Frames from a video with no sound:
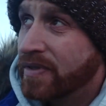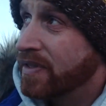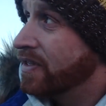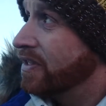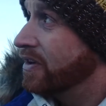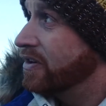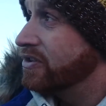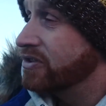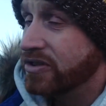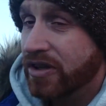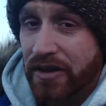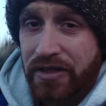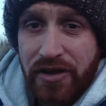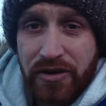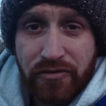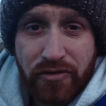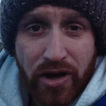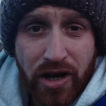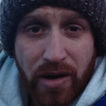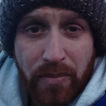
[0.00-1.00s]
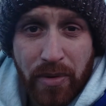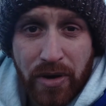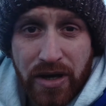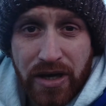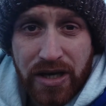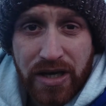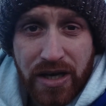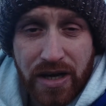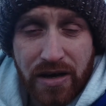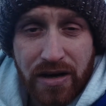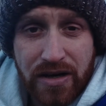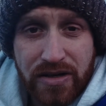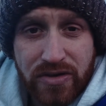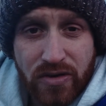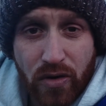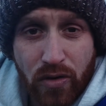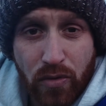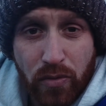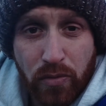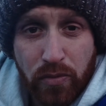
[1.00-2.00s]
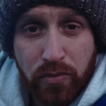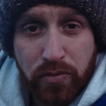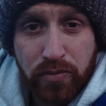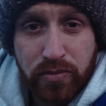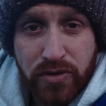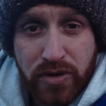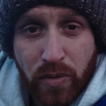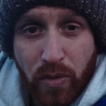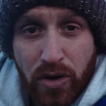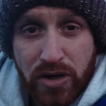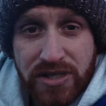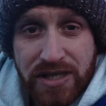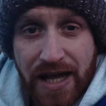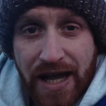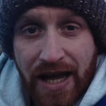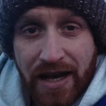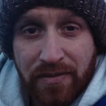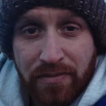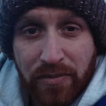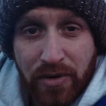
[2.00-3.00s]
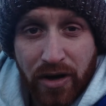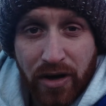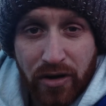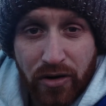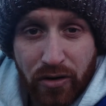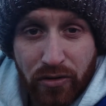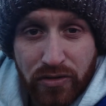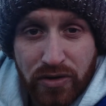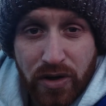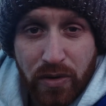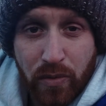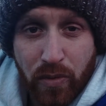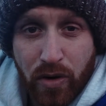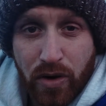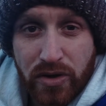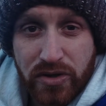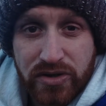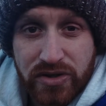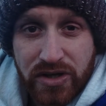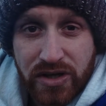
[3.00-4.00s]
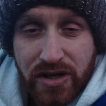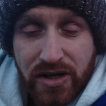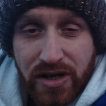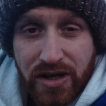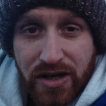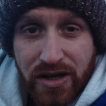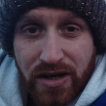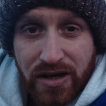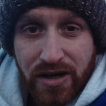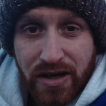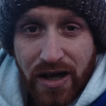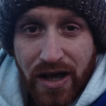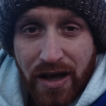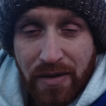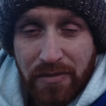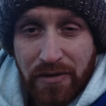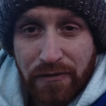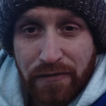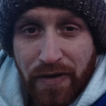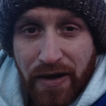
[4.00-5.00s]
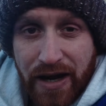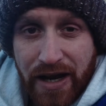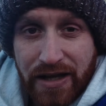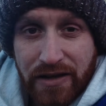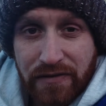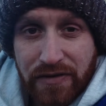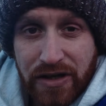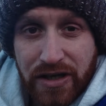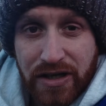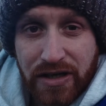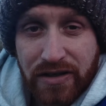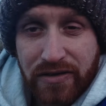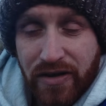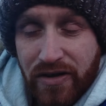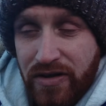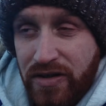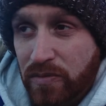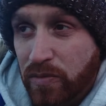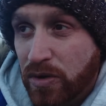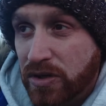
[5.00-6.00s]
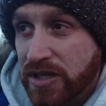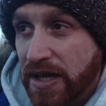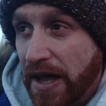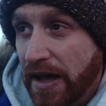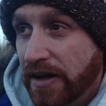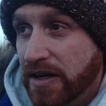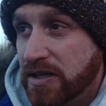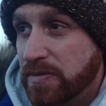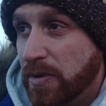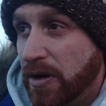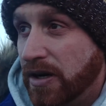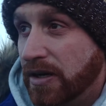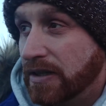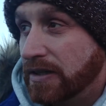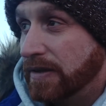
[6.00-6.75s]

there's nothing round about here. It's all towards Edinburgh or all towards the far end of Greenock down towards Helensburgh.